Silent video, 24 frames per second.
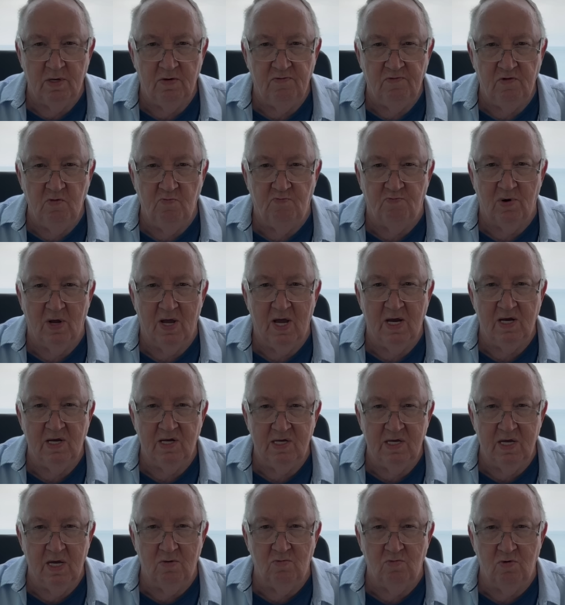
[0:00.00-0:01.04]
If you plan to
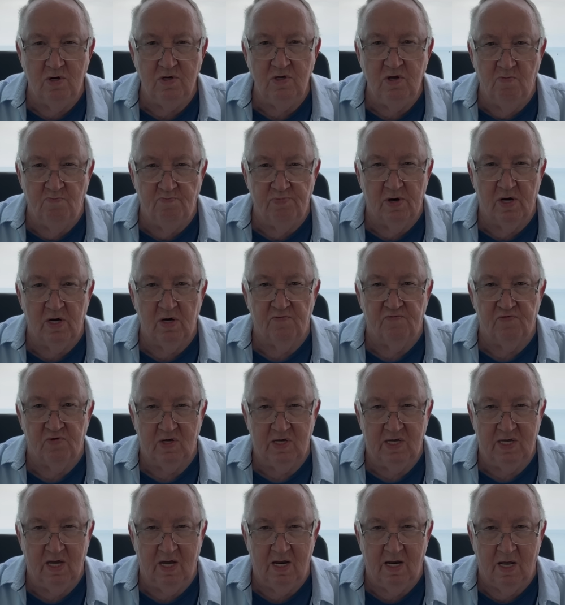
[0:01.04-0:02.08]
get one, you better
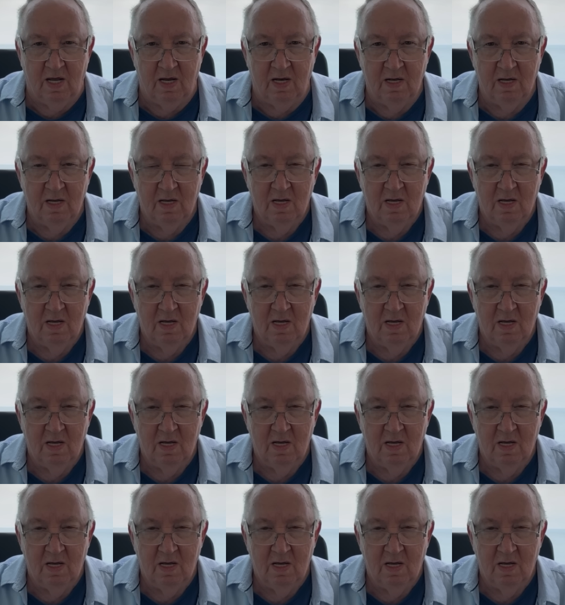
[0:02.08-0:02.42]
forget it.